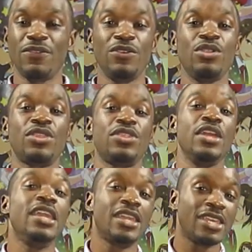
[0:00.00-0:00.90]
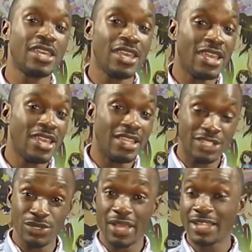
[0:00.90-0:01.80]
If you think
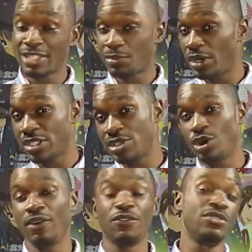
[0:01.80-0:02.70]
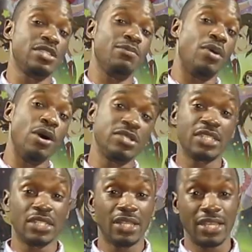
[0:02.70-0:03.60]
that you like this person or if you
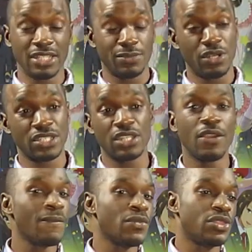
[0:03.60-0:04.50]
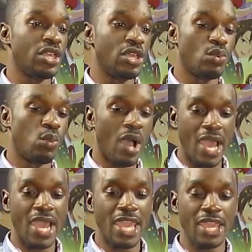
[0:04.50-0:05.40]
supposedly like this person, then
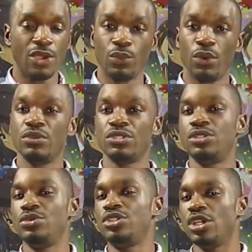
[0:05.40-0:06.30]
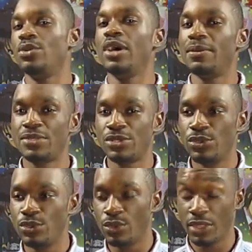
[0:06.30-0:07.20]
why won't you show up
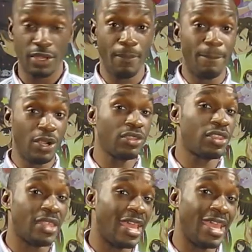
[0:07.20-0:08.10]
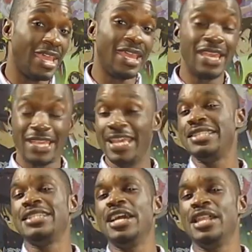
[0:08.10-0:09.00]
to their birthday
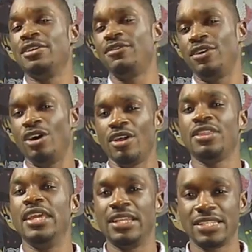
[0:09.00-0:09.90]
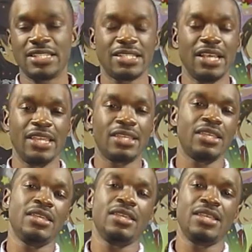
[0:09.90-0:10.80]
get together for all things? It's like,
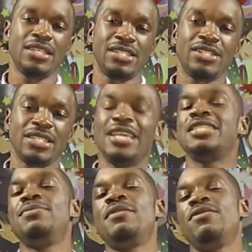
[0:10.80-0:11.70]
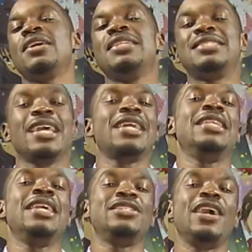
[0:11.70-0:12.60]
seriously, that should be freaking
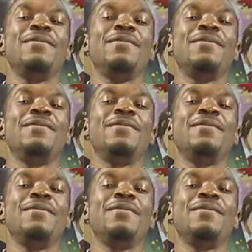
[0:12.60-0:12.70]
second nature.